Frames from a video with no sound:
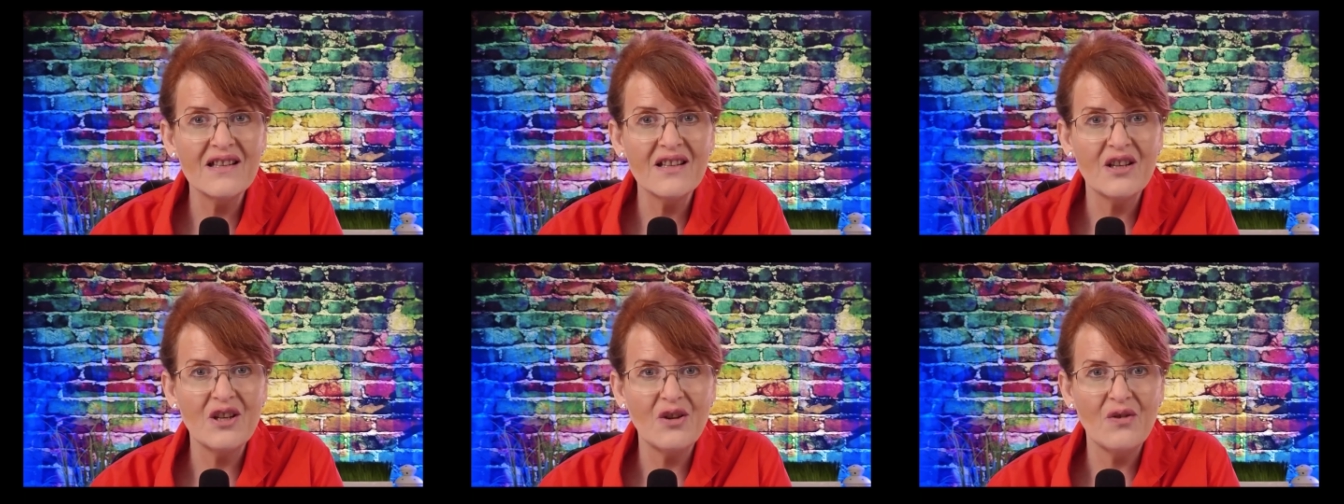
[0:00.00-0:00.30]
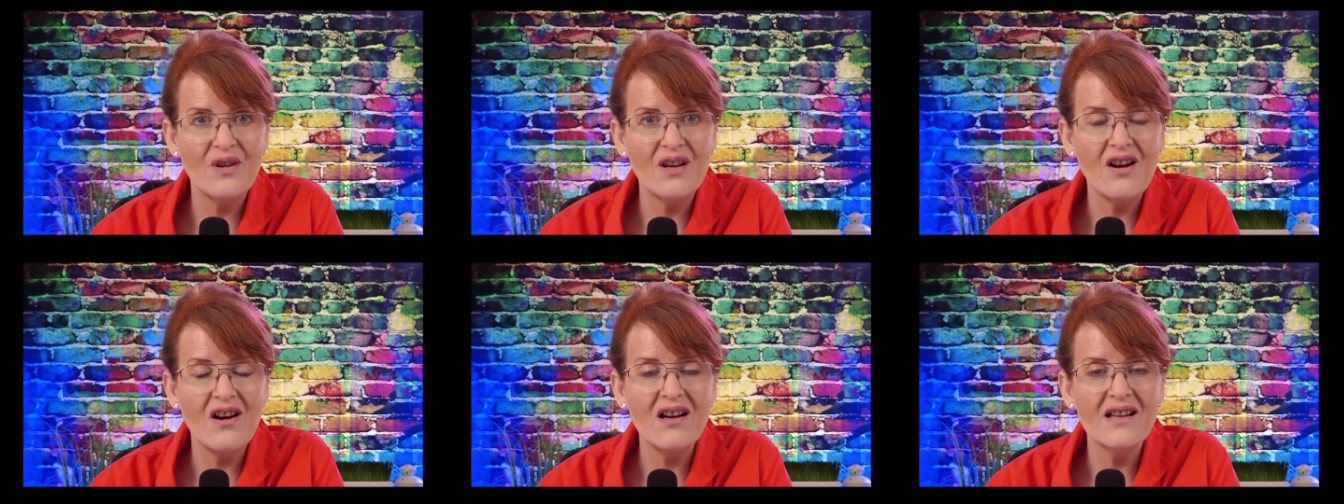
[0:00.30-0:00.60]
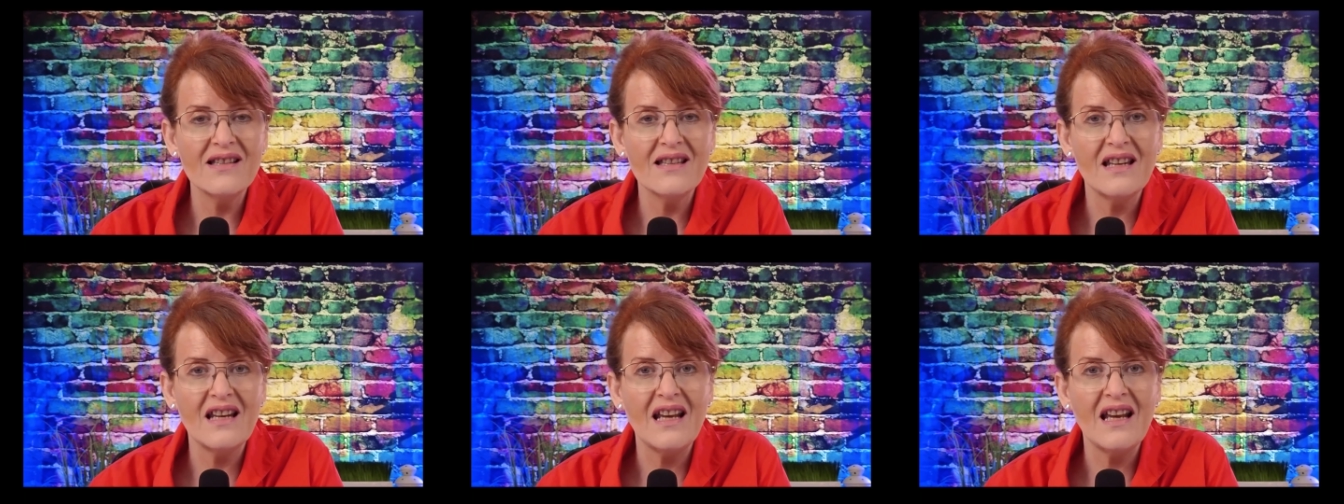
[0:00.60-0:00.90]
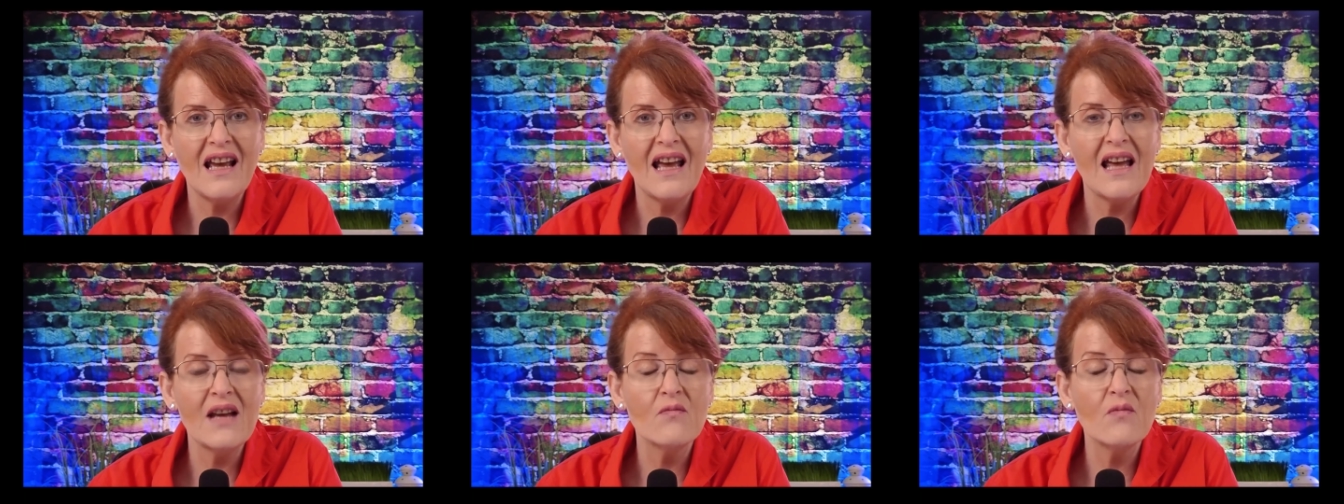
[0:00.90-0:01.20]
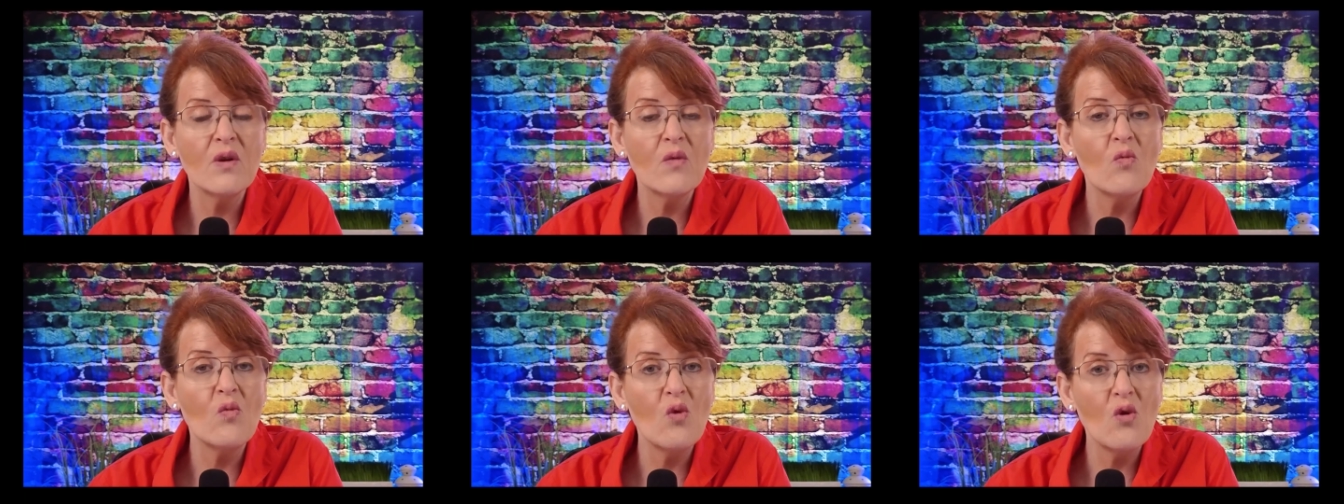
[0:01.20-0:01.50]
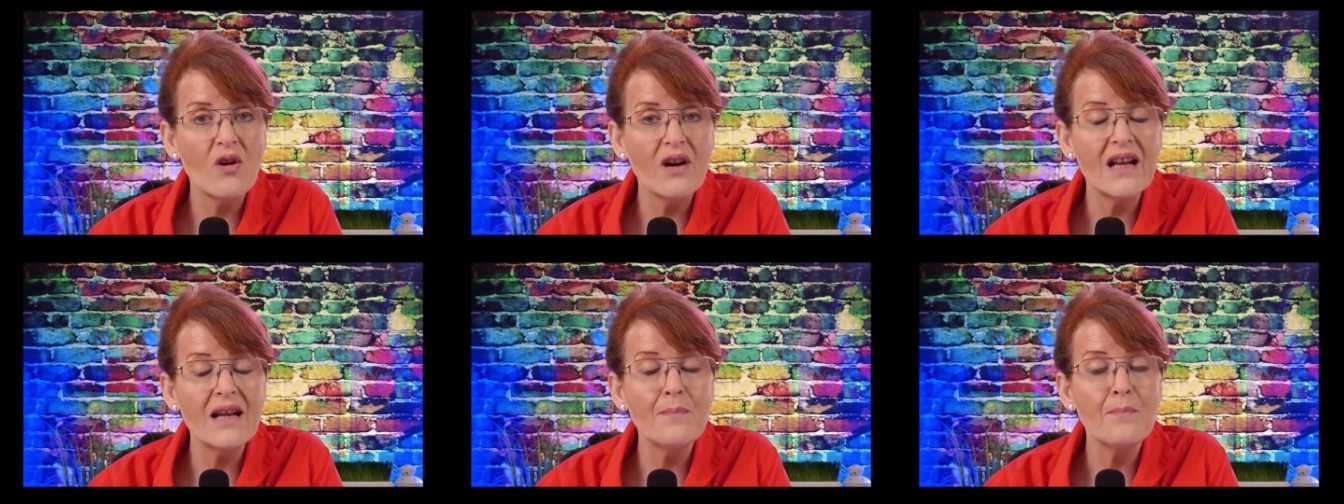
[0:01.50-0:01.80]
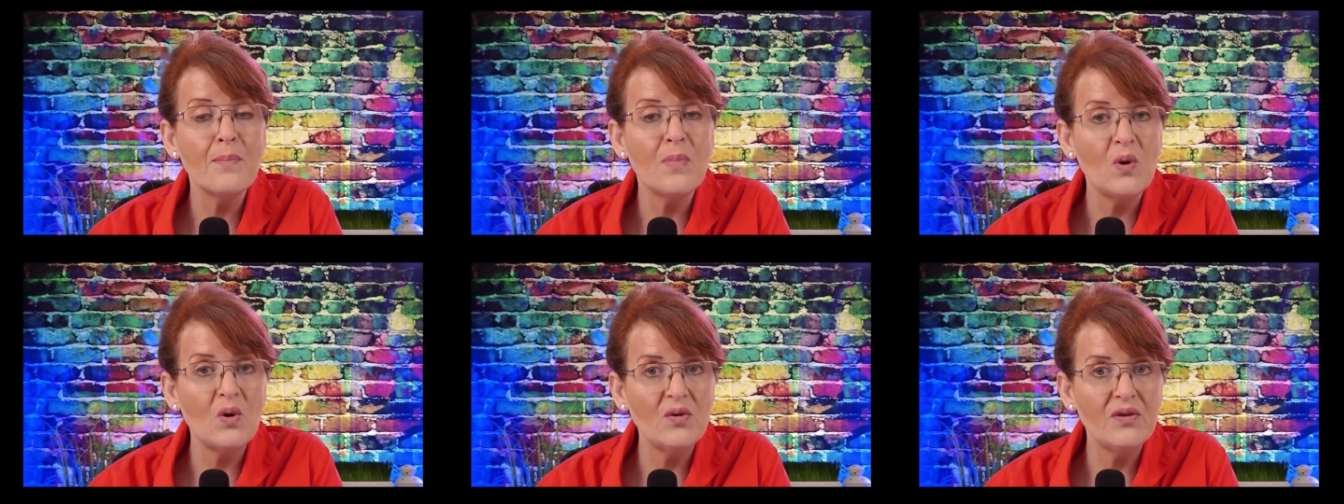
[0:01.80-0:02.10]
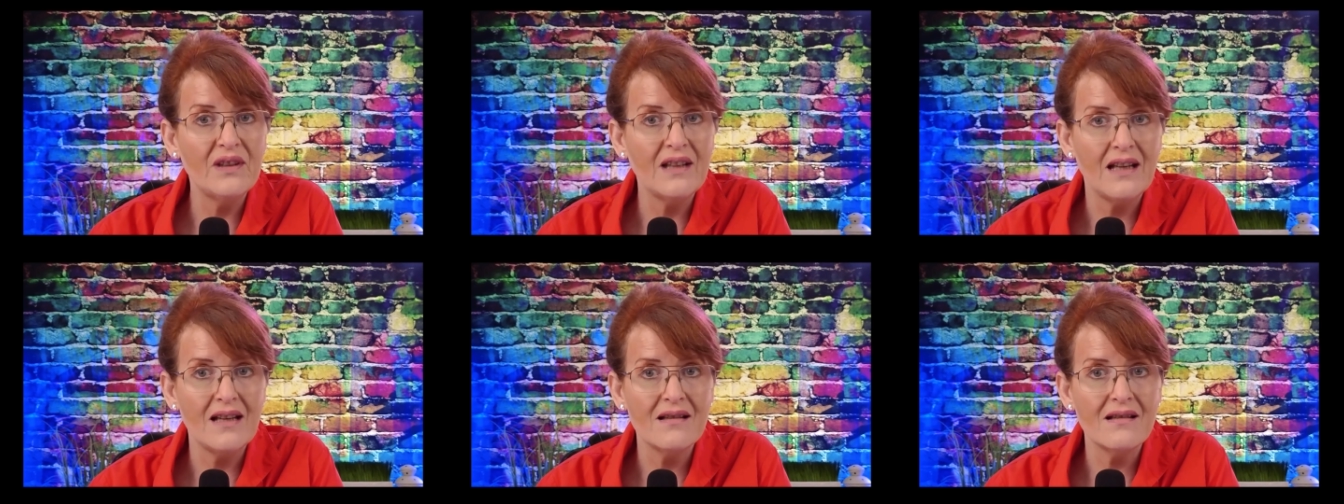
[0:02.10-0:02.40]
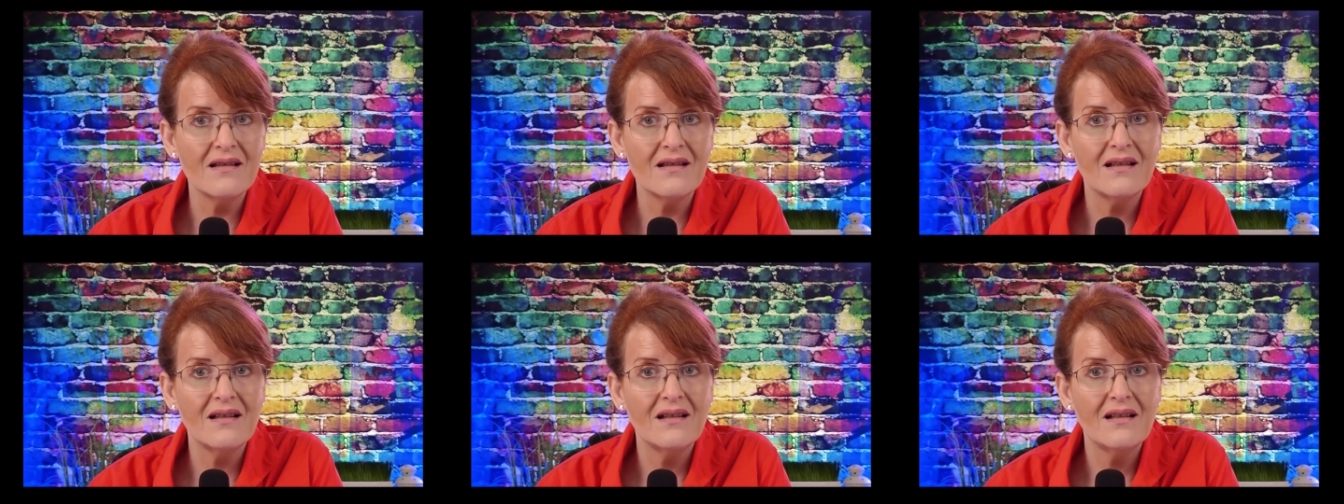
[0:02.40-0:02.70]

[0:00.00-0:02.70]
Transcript: and curiosity, and rewarding boldness.